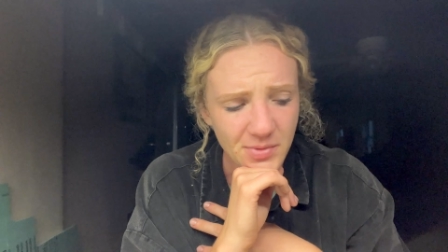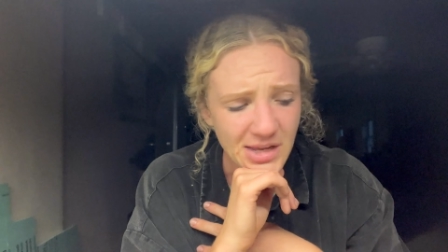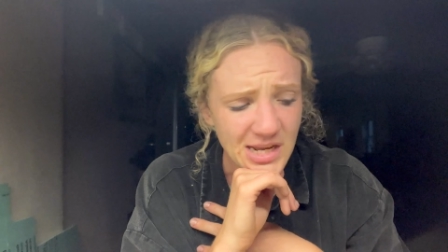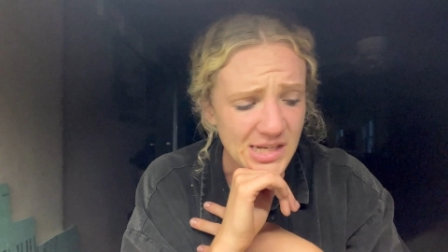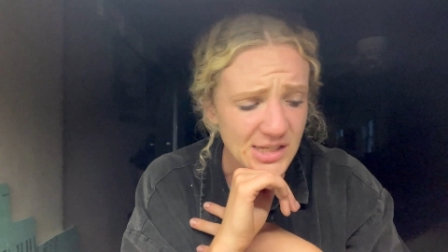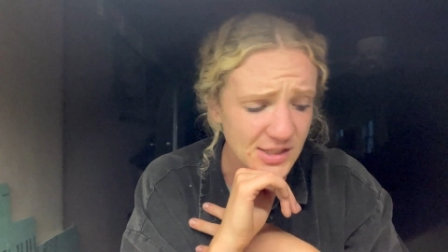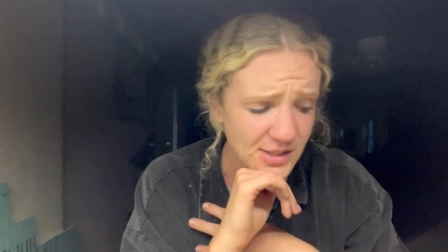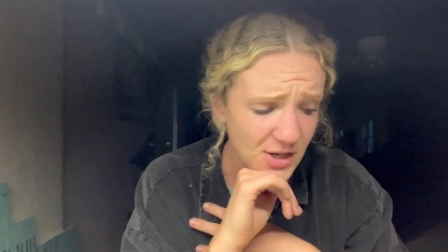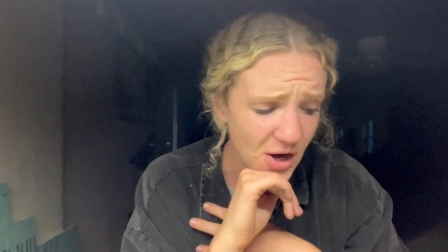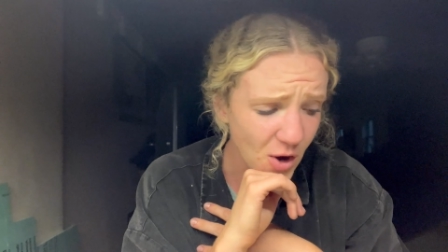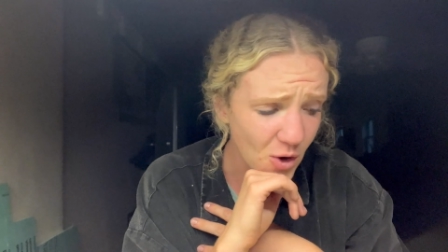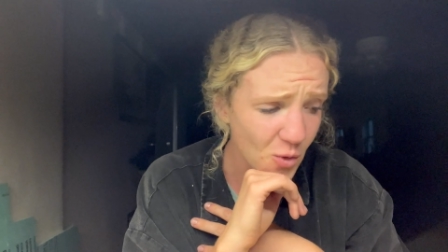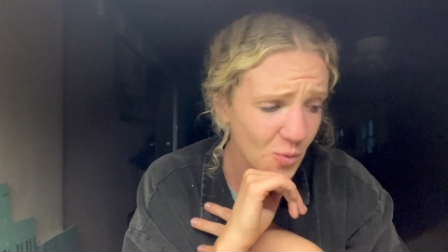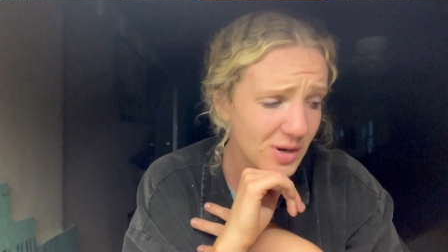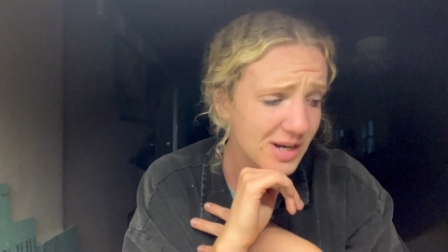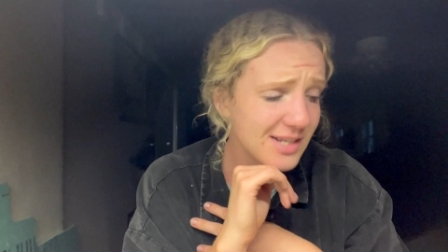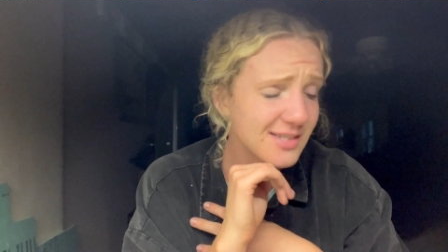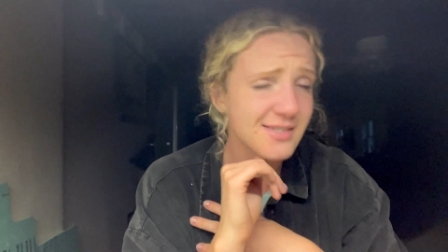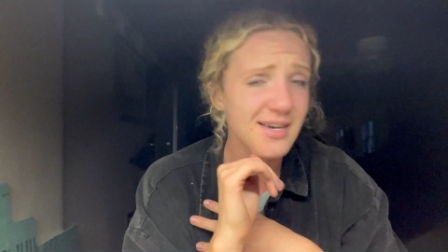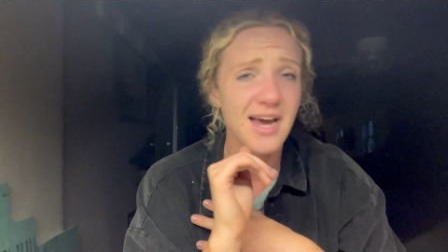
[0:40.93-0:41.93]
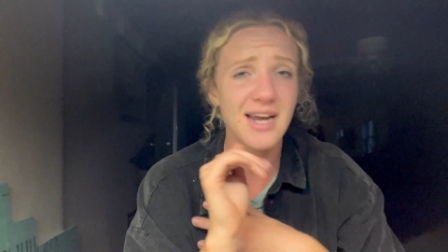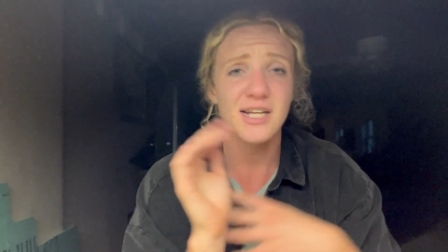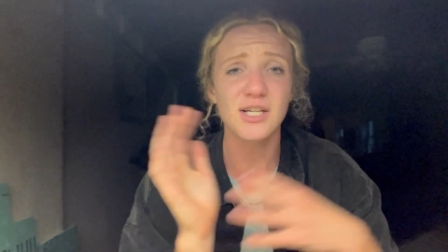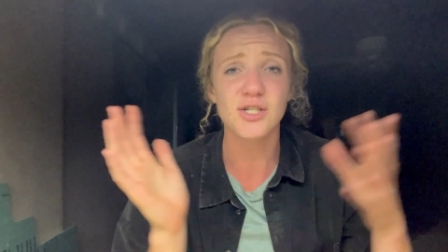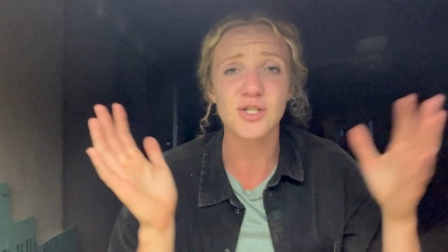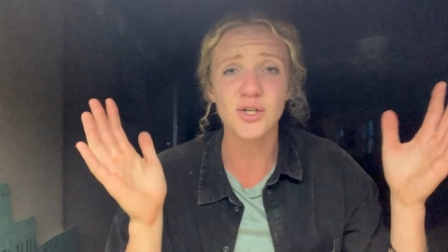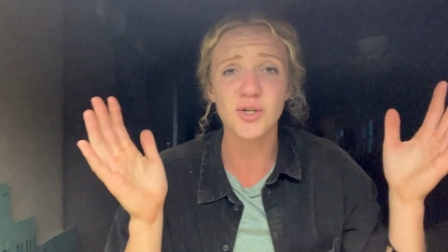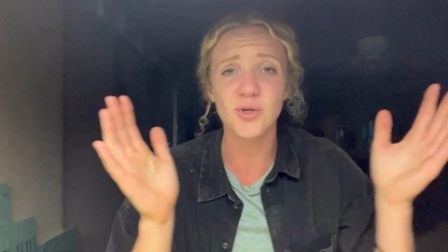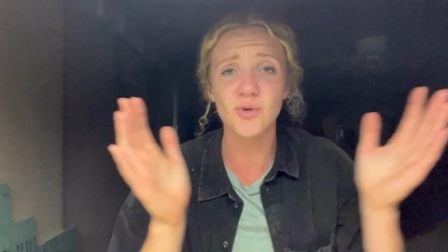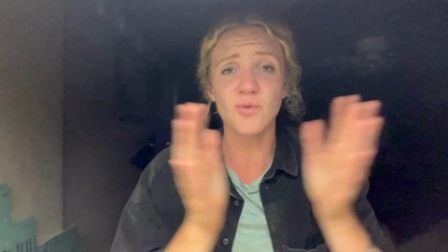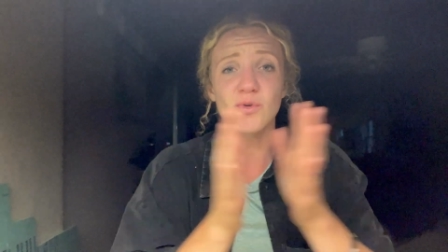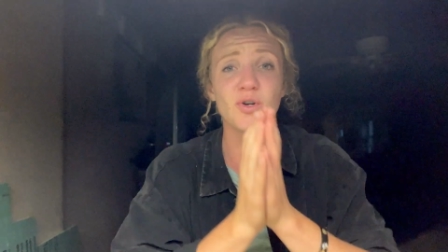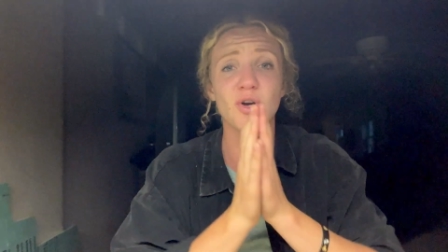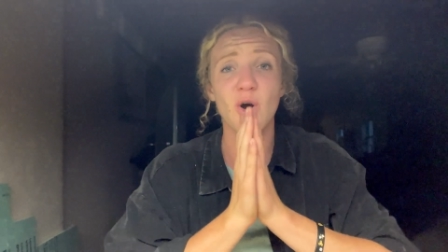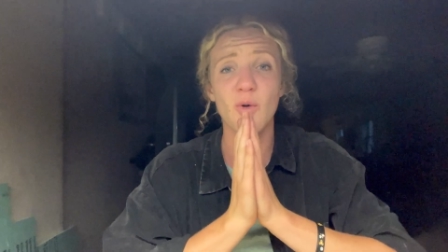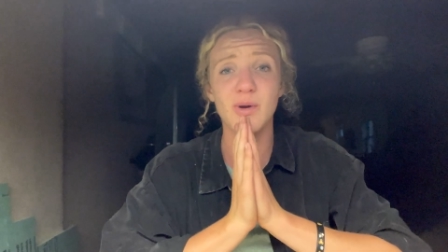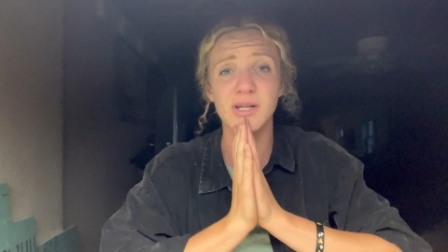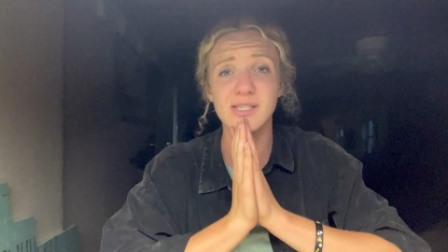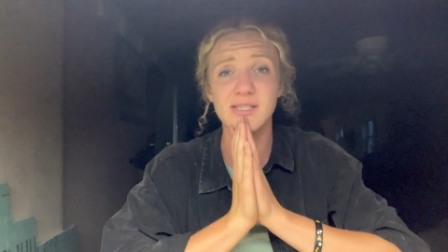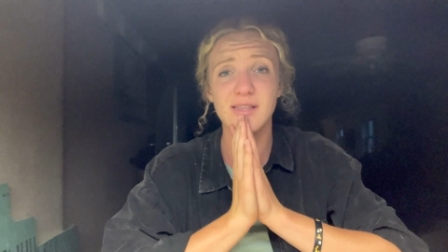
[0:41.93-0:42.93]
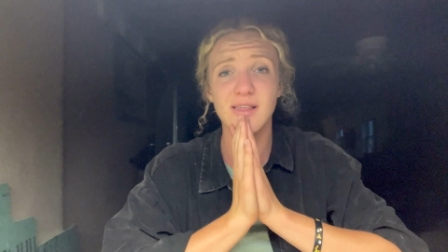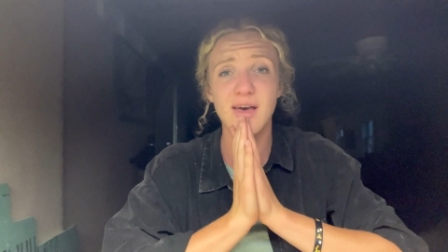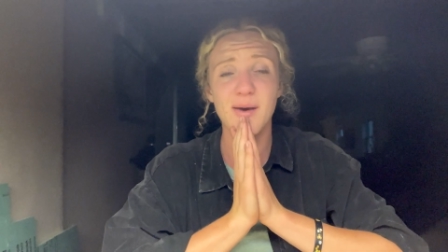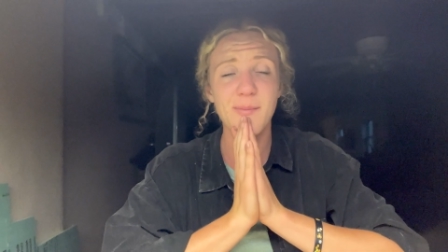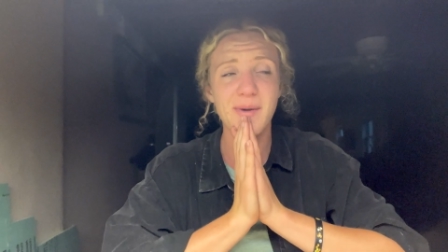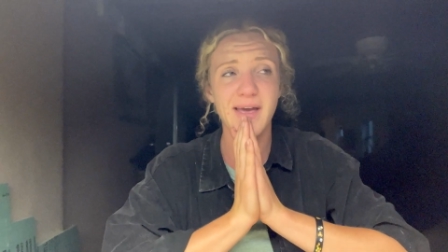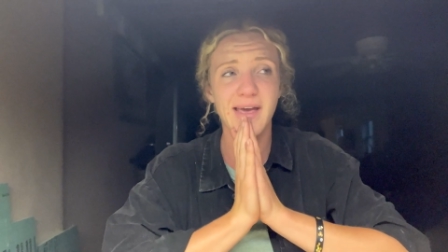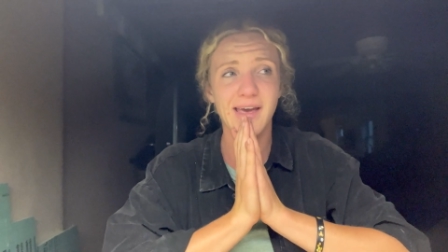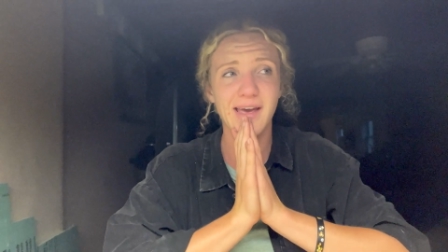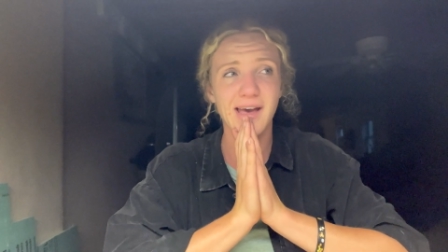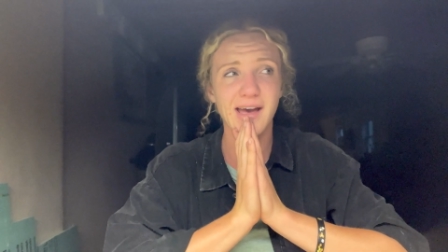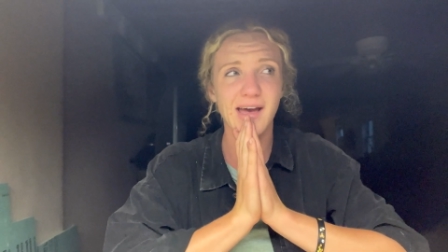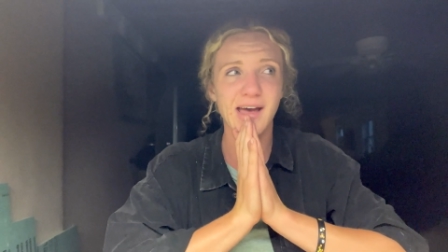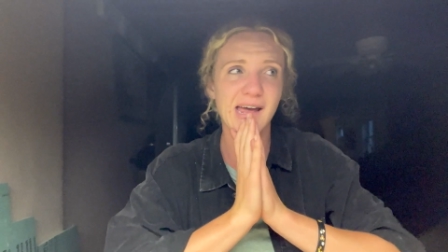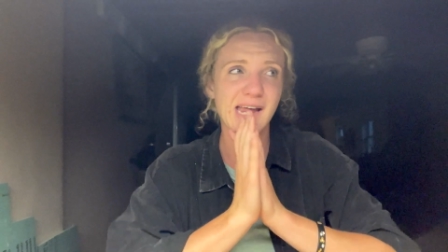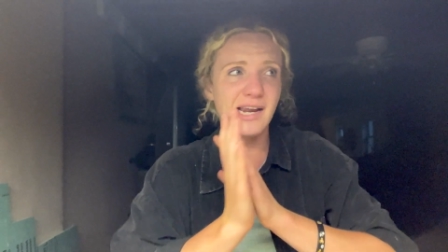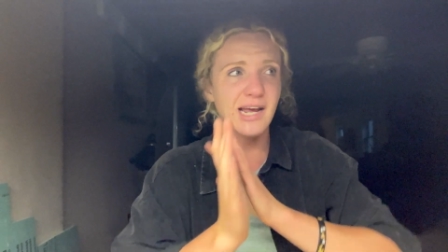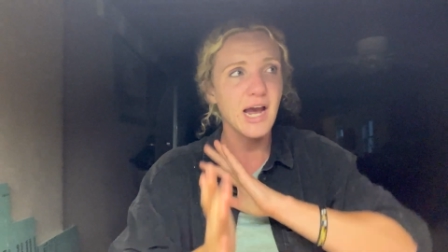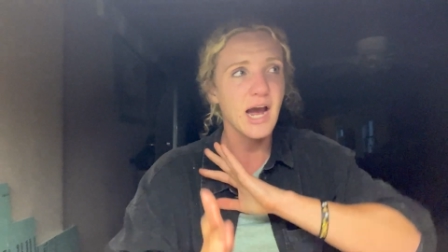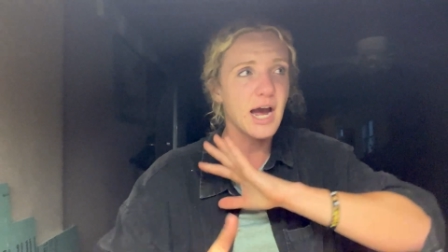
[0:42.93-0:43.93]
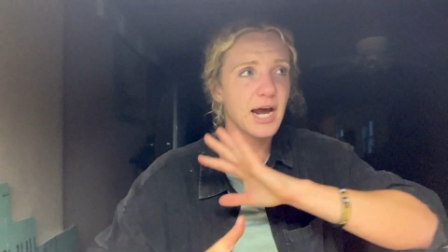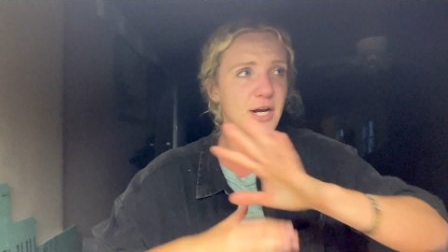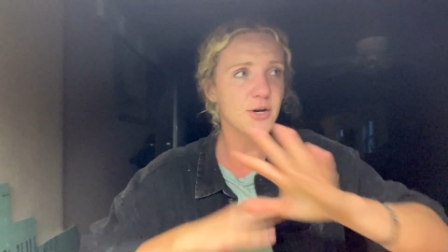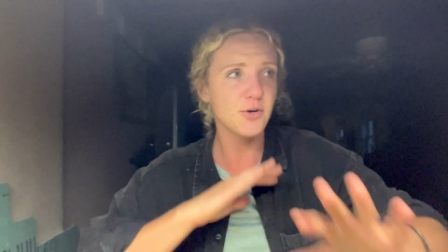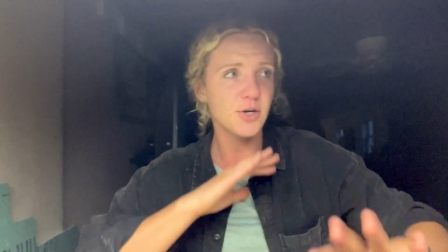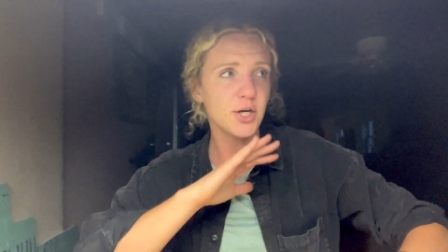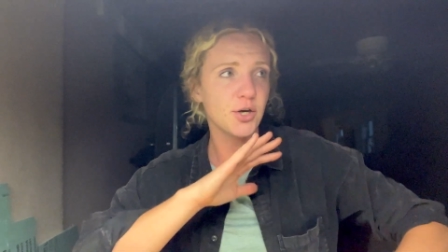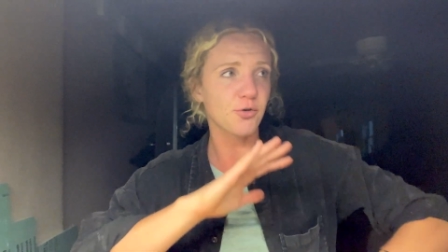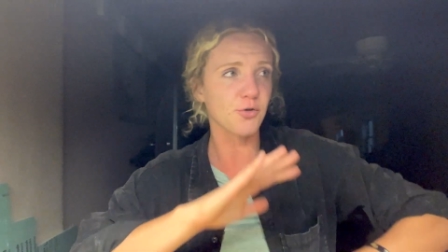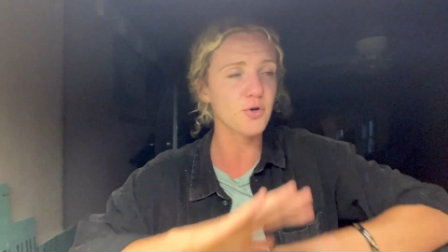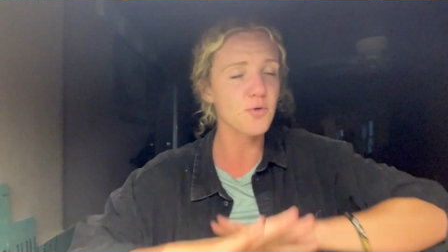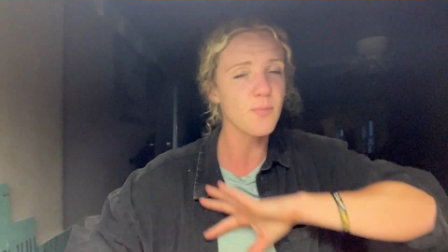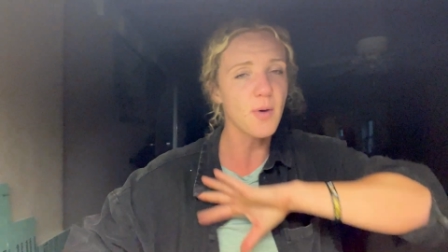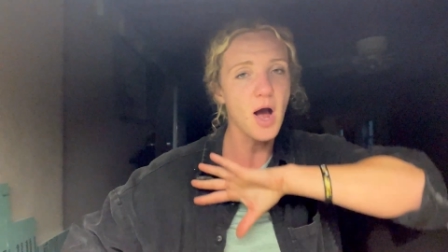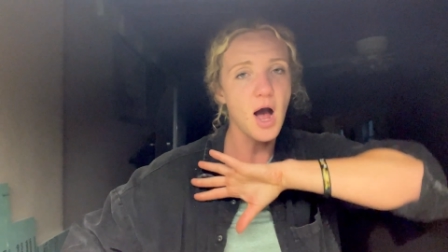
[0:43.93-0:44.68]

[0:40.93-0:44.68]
So we decided to go into them and kind of regroup